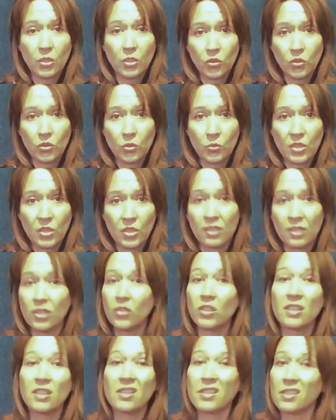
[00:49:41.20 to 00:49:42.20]
that you want to be in,
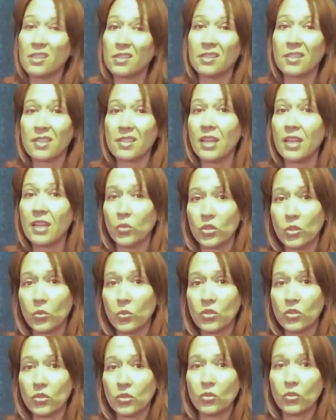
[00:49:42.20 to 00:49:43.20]
you can still decide what
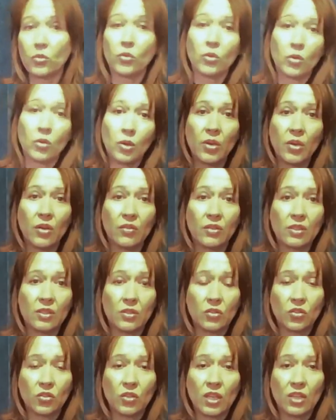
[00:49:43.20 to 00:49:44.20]
you want to do about the
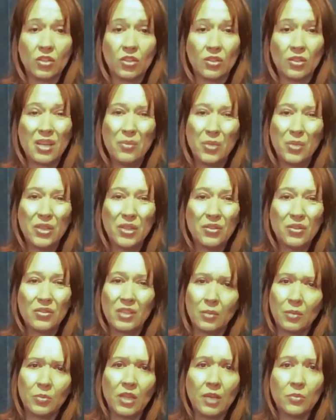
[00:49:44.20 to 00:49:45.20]
situation.
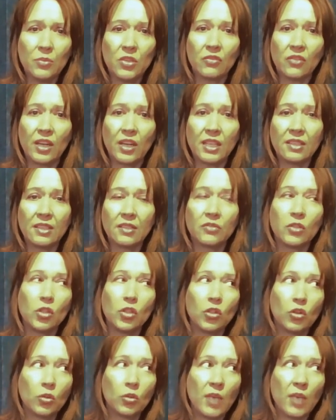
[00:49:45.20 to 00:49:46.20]
But sometimes you find if
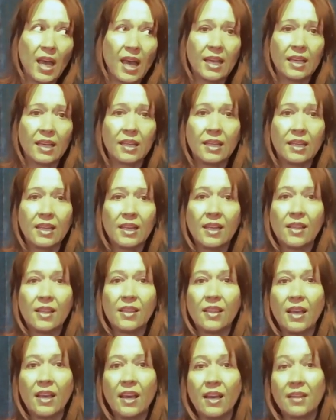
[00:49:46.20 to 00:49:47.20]
you look back
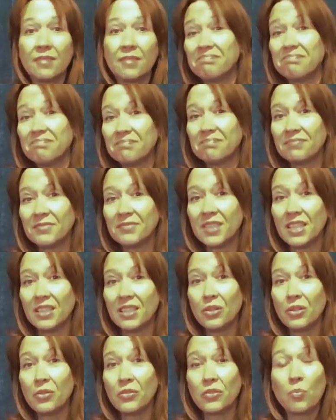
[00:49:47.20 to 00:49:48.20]
that,
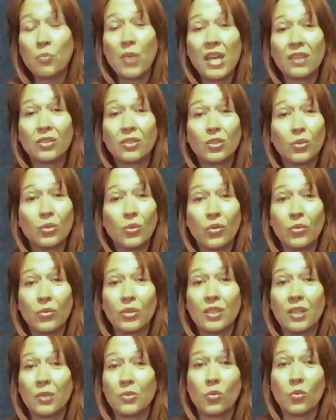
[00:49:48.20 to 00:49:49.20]
if you make 2 or
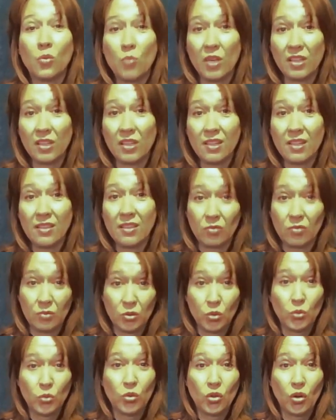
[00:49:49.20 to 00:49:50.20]
3 times more money in the
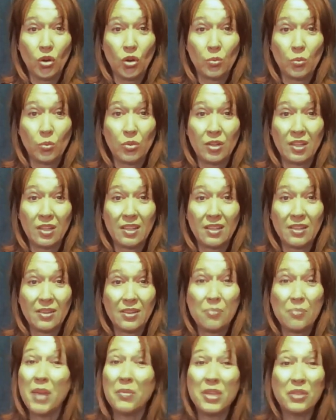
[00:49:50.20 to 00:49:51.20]
new job,
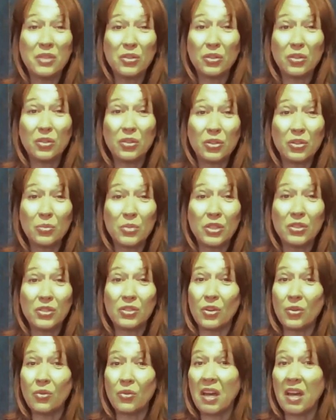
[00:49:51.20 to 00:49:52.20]
maybe you're not going to be
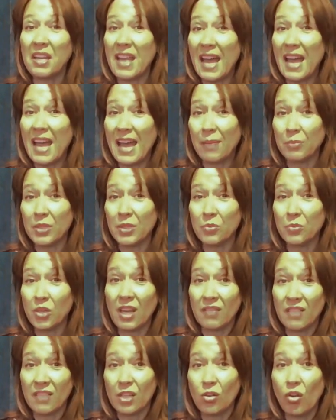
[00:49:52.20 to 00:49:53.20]
so unhappy
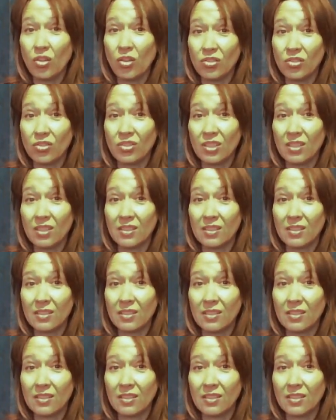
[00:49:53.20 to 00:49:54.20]
about having lost it.
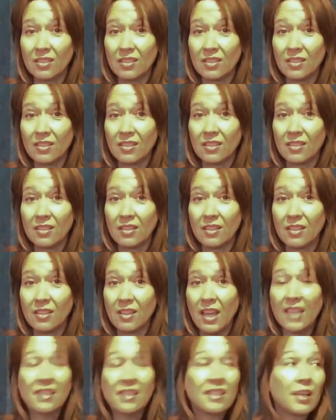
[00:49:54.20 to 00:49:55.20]

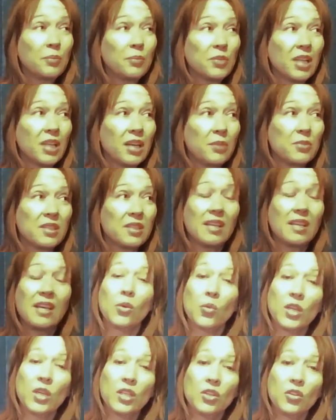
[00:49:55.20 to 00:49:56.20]
And sometimes
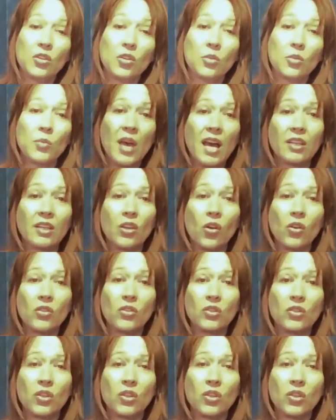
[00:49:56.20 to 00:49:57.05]
when you look back,